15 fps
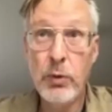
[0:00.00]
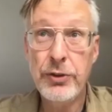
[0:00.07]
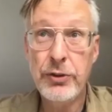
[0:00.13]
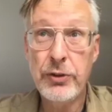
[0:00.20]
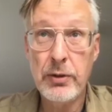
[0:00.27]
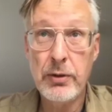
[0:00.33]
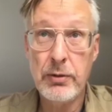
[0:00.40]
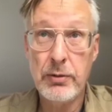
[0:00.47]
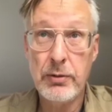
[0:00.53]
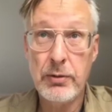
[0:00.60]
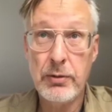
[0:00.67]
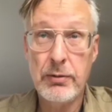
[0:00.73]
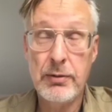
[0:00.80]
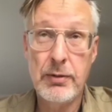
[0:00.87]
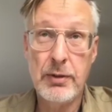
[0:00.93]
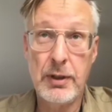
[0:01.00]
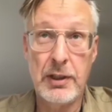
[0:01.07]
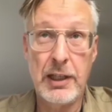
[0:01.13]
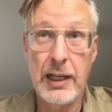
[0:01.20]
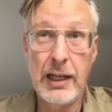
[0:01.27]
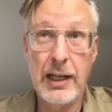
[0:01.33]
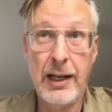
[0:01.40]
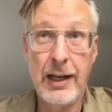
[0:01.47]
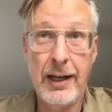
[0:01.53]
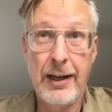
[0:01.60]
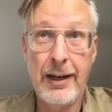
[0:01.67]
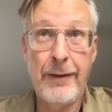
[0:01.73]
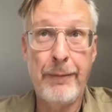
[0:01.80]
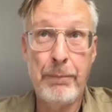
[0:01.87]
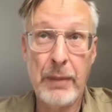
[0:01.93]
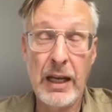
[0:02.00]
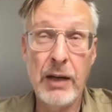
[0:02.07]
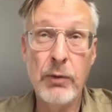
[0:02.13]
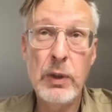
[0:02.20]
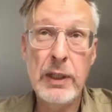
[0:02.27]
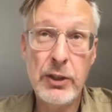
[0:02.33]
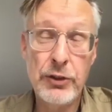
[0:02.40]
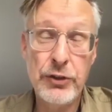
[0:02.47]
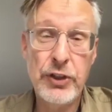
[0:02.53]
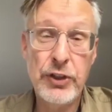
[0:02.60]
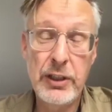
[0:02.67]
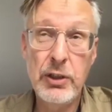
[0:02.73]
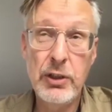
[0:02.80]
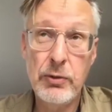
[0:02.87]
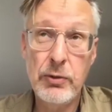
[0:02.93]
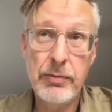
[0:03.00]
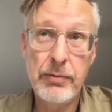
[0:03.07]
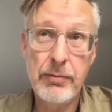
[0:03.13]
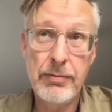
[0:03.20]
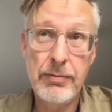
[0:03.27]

to. Um, I will continue